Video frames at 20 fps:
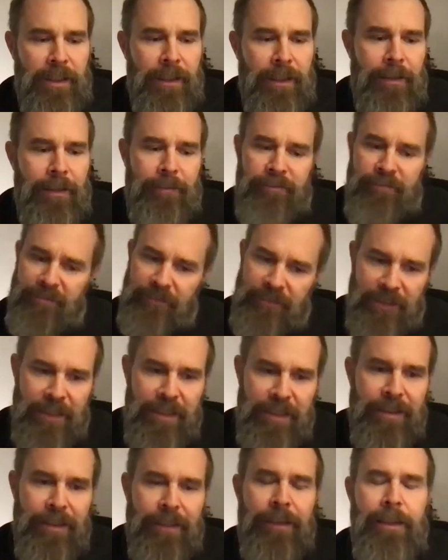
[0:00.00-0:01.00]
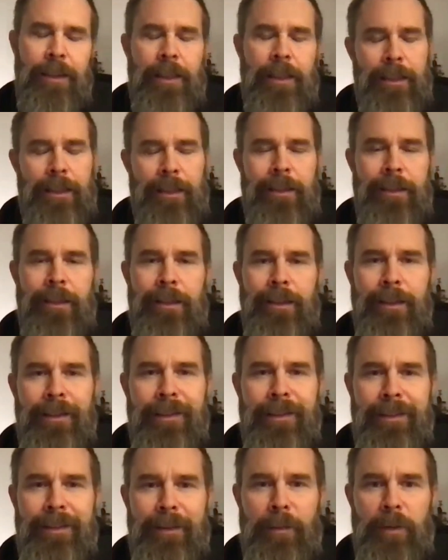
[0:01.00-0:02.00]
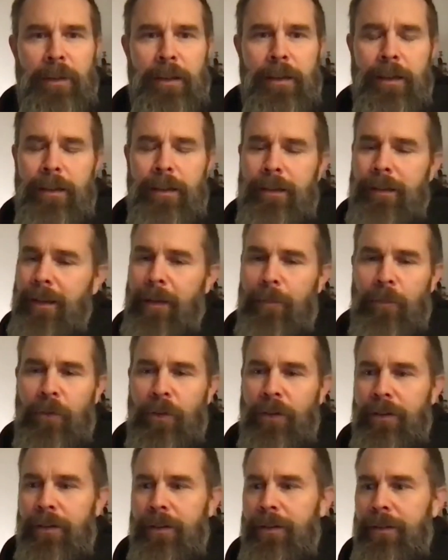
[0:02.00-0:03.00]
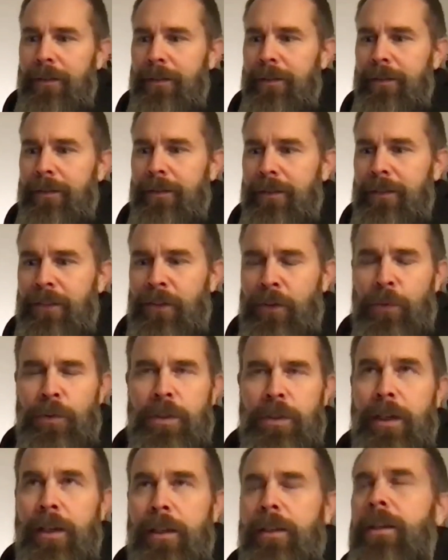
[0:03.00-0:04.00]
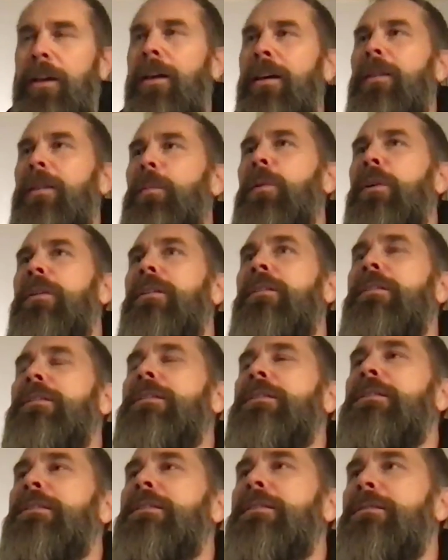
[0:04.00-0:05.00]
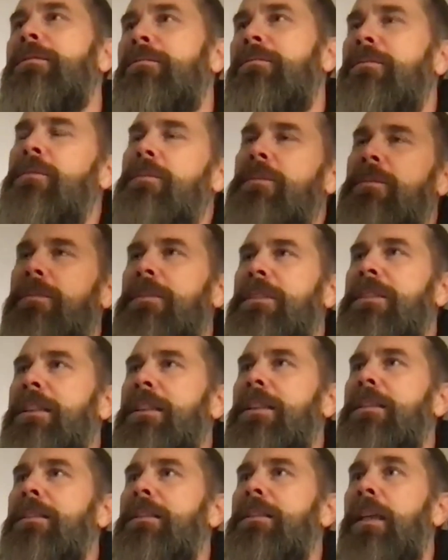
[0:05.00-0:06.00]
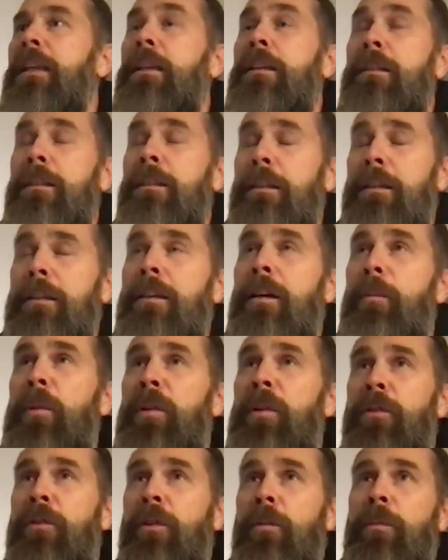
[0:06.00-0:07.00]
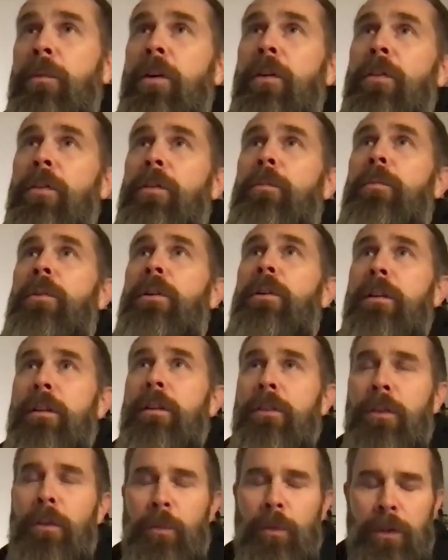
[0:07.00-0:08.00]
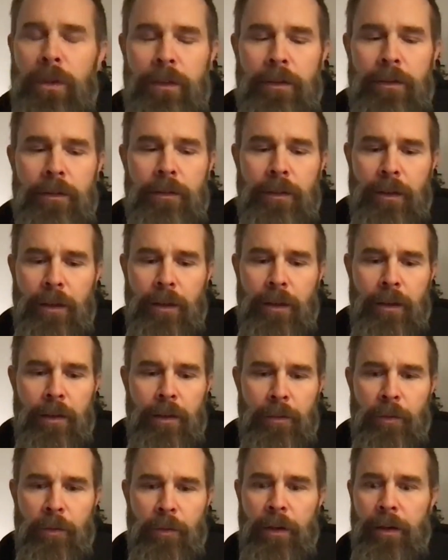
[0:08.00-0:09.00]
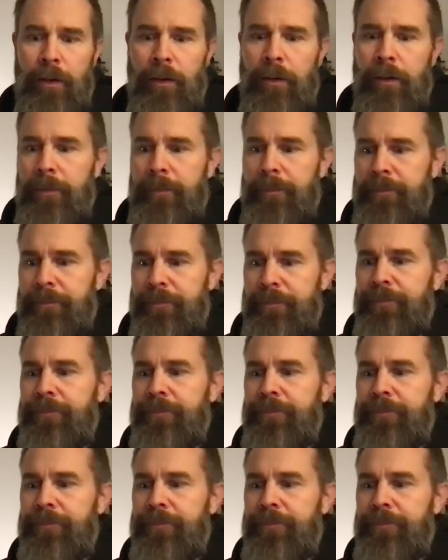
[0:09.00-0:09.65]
stay decently clean, at least. I mean, I'm not a suit kind of guy, but still. And coming from Gothenburg in Sweden, where